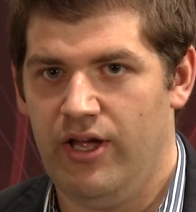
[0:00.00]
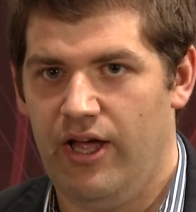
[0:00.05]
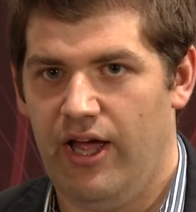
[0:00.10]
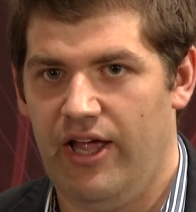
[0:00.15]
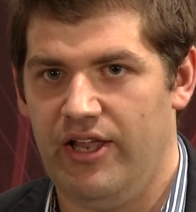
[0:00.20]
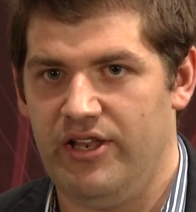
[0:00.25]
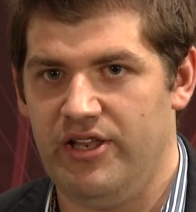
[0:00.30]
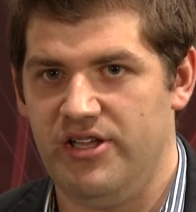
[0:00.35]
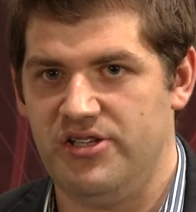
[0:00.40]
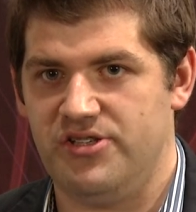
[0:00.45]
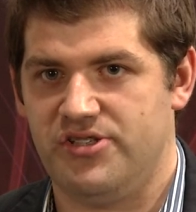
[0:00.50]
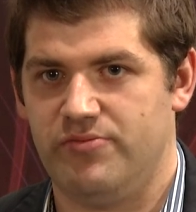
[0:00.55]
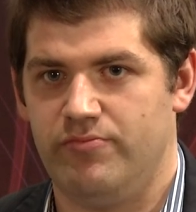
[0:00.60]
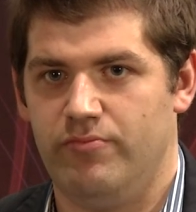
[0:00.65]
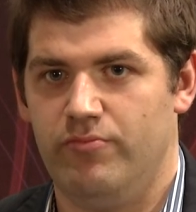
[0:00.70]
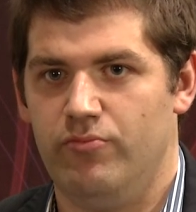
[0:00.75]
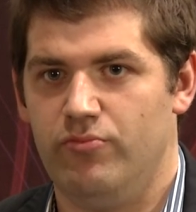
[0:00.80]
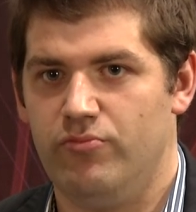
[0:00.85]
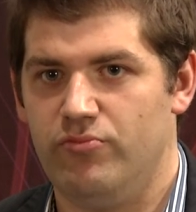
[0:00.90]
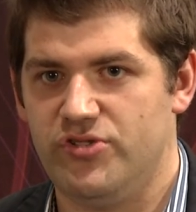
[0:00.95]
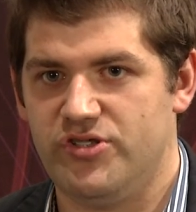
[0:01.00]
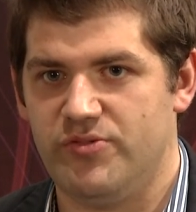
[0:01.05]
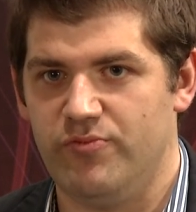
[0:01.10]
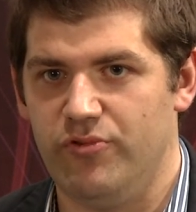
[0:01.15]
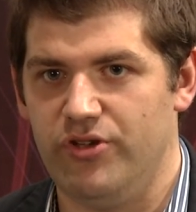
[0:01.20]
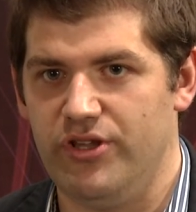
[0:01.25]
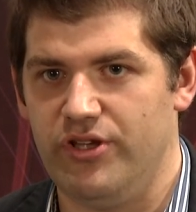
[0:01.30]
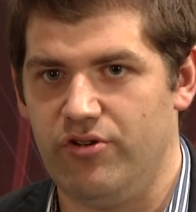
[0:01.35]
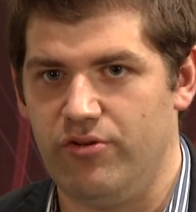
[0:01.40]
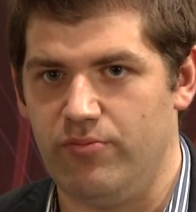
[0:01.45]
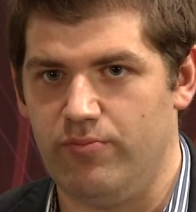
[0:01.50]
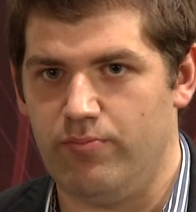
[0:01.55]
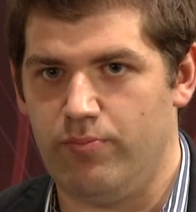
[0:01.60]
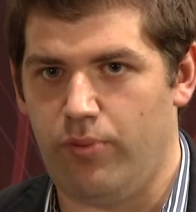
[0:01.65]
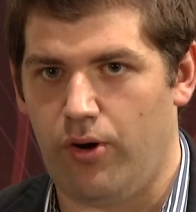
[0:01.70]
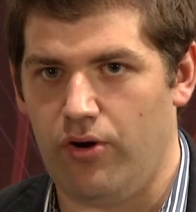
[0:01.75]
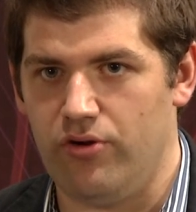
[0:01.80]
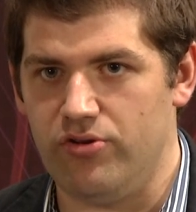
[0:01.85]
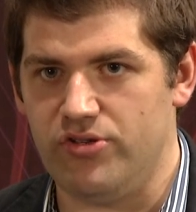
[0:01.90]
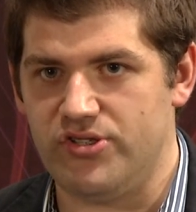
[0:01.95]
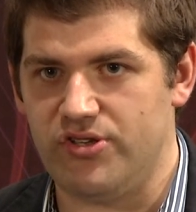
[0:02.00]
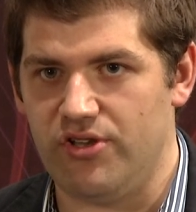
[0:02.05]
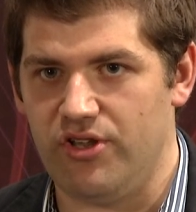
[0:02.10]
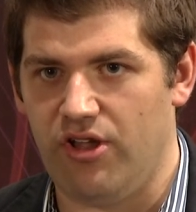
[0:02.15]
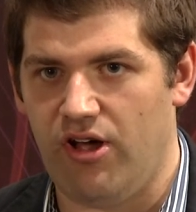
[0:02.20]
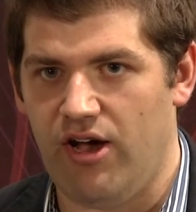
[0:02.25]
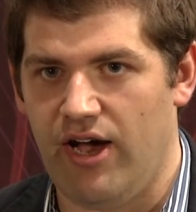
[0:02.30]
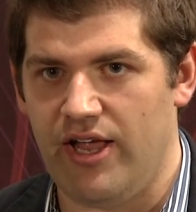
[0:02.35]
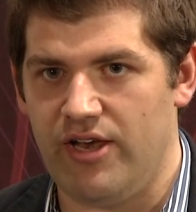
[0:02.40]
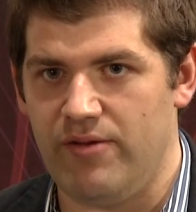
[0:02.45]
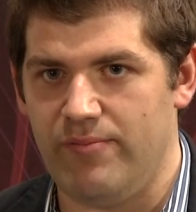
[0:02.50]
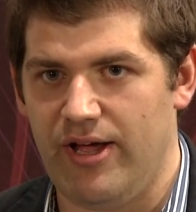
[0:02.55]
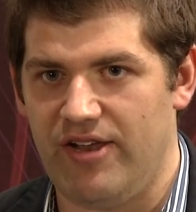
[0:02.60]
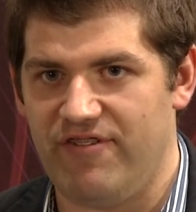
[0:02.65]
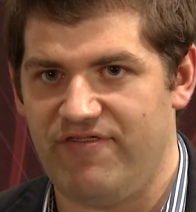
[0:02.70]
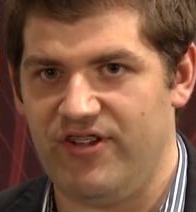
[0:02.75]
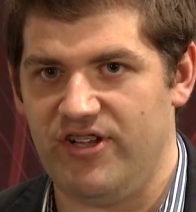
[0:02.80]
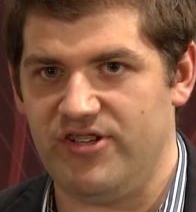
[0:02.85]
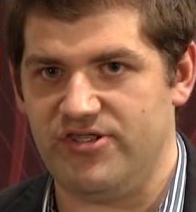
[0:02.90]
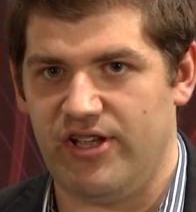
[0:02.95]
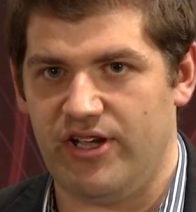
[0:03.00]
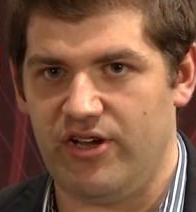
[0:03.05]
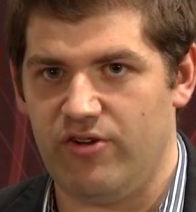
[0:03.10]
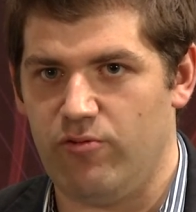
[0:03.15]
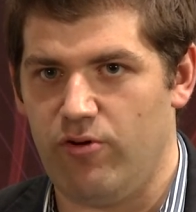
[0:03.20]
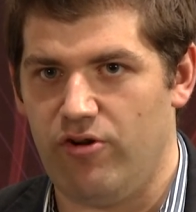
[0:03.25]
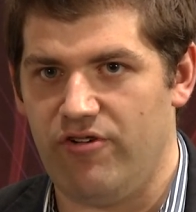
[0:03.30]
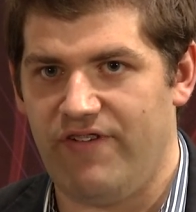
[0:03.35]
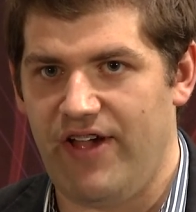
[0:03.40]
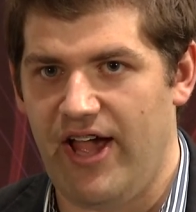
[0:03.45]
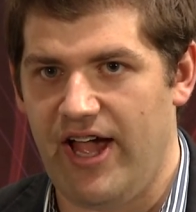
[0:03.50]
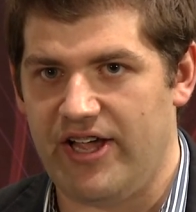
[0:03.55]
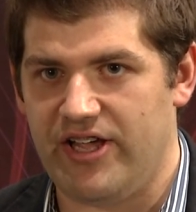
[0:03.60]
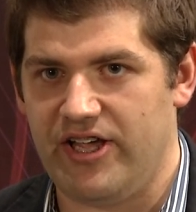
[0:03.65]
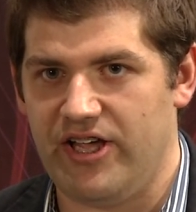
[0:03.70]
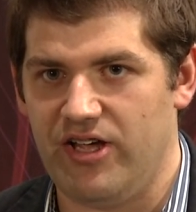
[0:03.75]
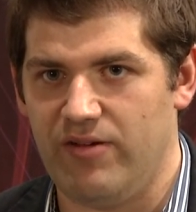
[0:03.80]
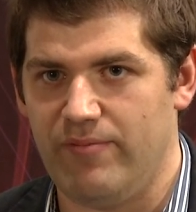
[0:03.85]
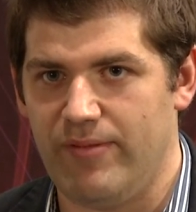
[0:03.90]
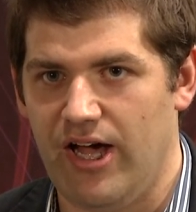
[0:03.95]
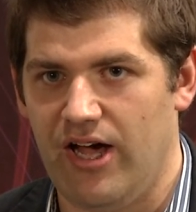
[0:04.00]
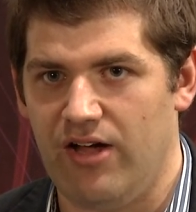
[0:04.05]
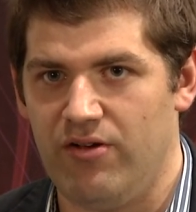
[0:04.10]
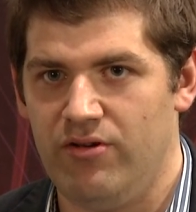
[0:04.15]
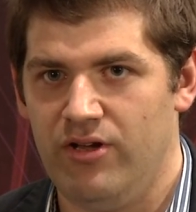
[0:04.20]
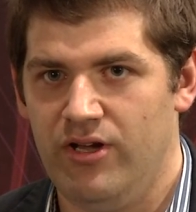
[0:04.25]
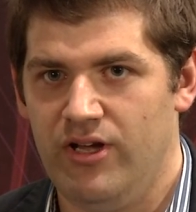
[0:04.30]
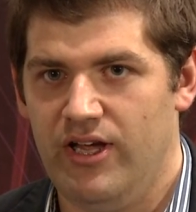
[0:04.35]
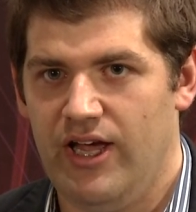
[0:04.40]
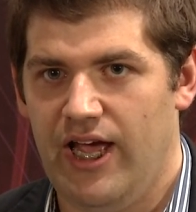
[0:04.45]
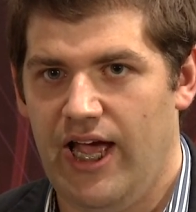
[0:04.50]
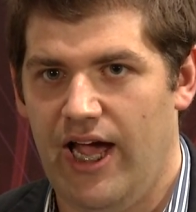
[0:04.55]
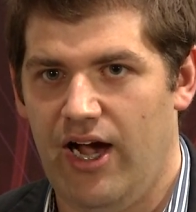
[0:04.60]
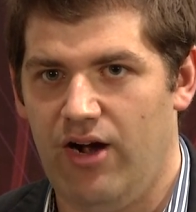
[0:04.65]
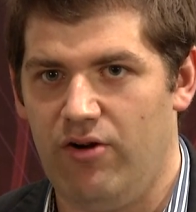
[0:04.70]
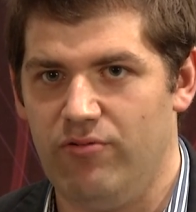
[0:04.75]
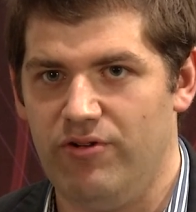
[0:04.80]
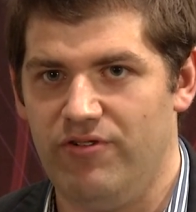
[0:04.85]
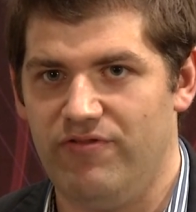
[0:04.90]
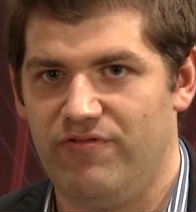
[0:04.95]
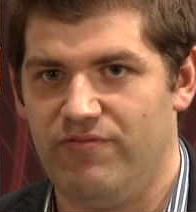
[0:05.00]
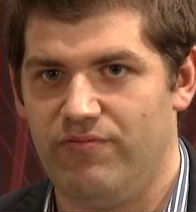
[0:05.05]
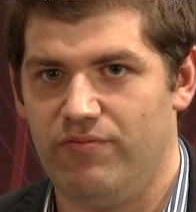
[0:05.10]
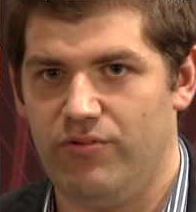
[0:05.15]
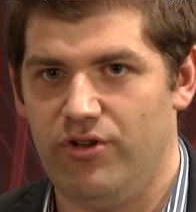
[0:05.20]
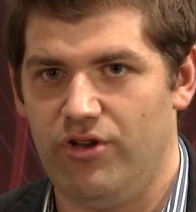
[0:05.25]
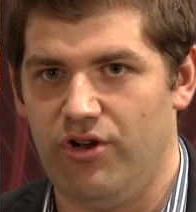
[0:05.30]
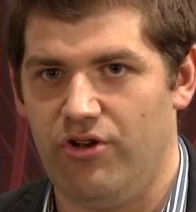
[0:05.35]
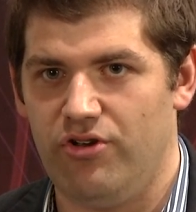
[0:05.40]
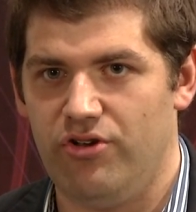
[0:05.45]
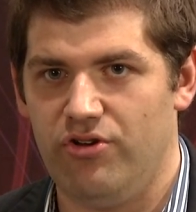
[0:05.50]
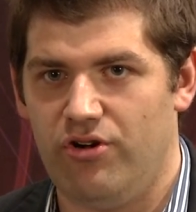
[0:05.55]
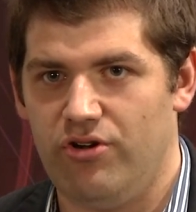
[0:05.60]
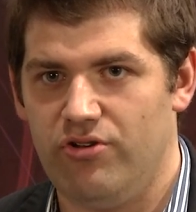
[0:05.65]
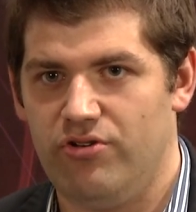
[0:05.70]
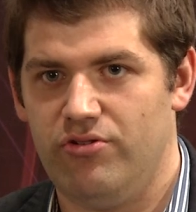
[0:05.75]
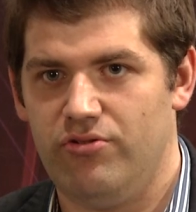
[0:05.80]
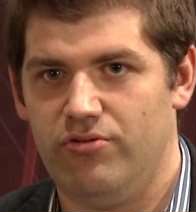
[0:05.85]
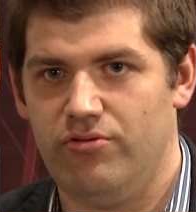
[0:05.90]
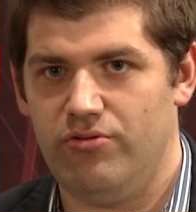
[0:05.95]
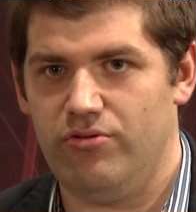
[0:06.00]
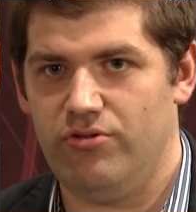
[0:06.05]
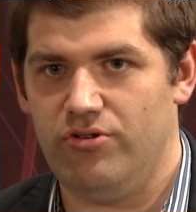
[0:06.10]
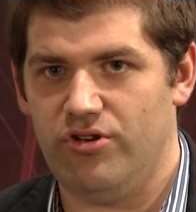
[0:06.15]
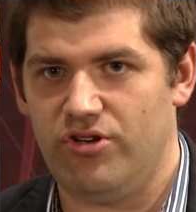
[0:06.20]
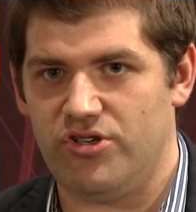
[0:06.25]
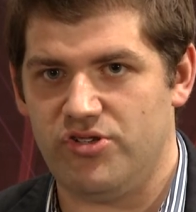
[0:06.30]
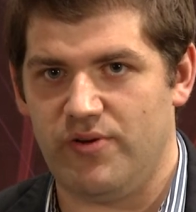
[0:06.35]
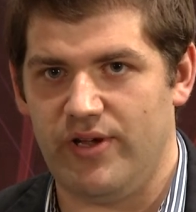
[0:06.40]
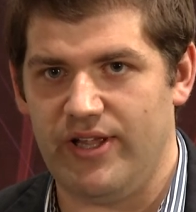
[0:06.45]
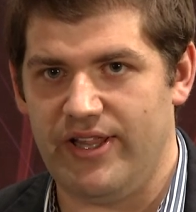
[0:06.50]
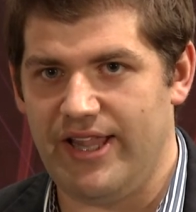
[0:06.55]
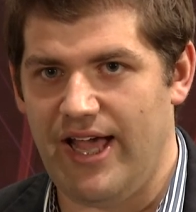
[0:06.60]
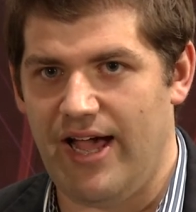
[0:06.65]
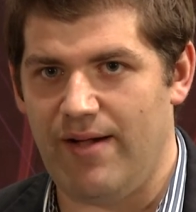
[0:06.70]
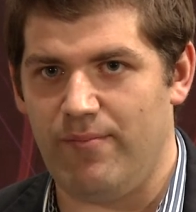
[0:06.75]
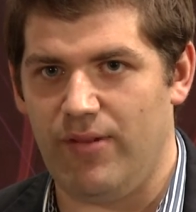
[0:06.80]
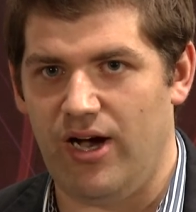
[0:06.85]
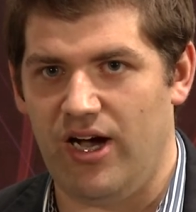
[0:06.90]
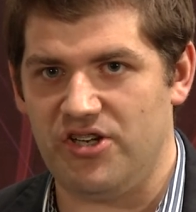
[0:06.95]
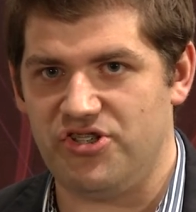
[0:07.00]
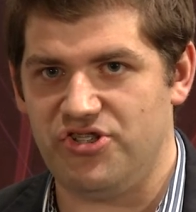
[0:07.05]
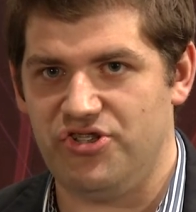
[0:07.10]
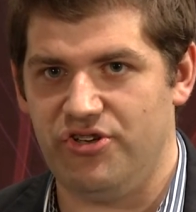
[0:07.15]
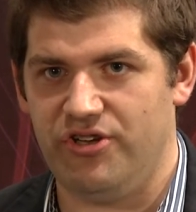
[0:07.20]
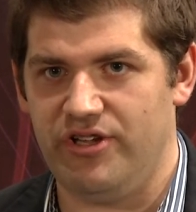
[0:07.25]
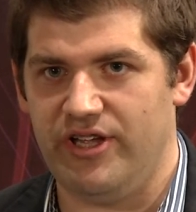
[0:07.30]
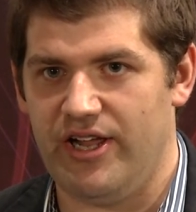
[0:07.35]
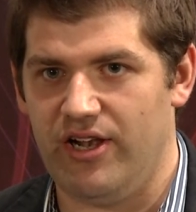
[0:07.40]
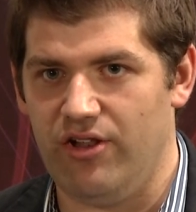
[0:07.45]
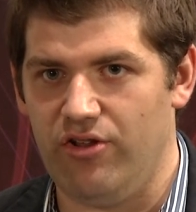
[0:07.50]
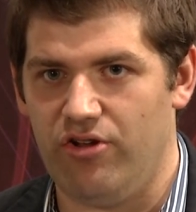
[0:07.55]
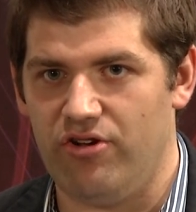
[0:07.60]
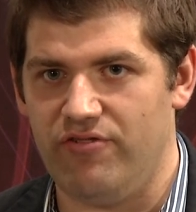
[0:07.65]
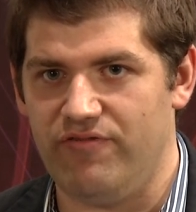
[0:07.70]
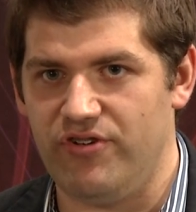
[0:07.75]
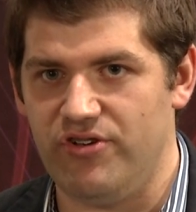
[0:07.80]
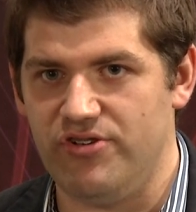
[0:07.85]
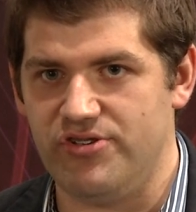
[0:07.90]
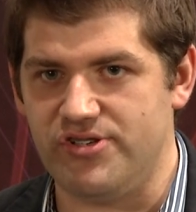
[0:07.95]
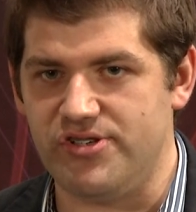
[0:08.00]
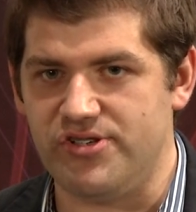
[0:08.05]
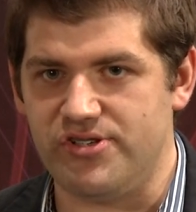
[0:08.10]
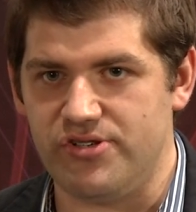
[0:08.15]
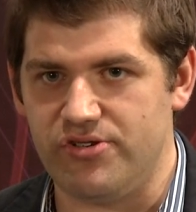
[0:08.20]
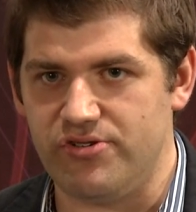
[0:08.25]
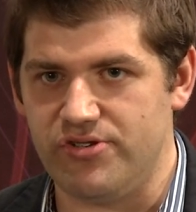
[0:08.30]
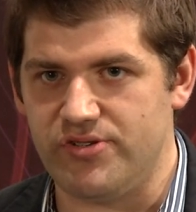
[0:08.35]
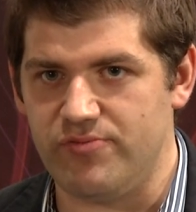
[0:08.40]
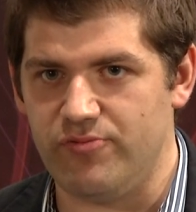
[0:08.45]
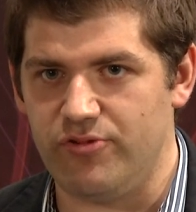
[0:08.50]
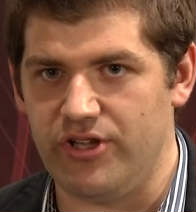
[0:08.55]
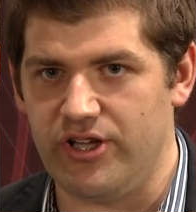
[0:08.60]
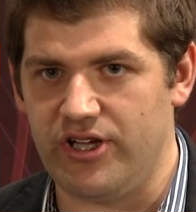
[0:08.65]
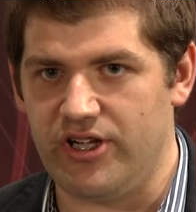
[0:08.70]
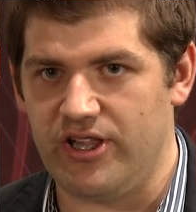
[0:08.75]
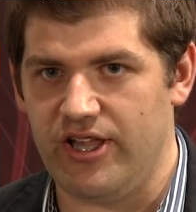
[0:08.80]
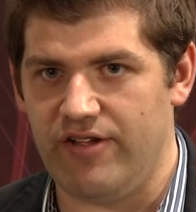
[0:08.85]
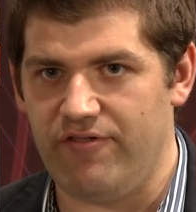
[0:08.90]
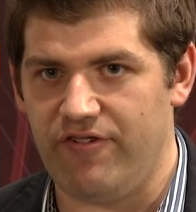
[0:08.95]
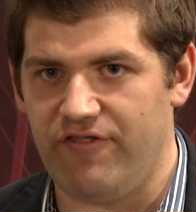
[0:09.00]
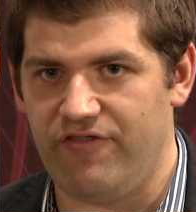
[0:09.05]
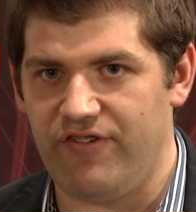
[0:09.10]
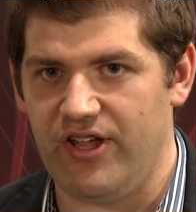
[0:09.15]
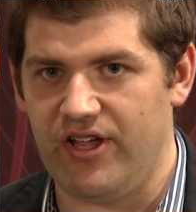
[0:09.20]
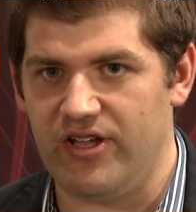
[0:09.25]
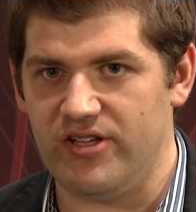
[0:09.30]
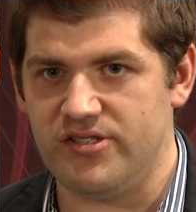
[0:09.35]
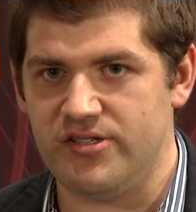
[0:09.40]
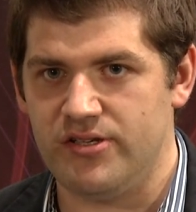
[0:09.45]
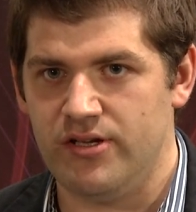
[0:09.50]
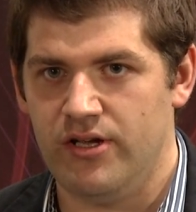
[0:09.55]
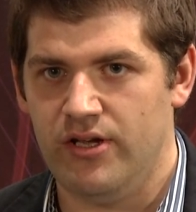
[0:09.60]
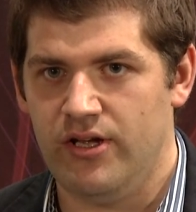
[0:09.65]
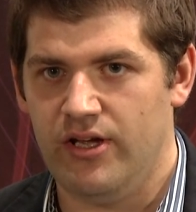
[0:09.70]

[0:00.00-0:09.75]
And there's some, some really good posts online about things like growth hacking, about how we've, you know, not, not doing that much, you can get a lot of users and do some really clever things.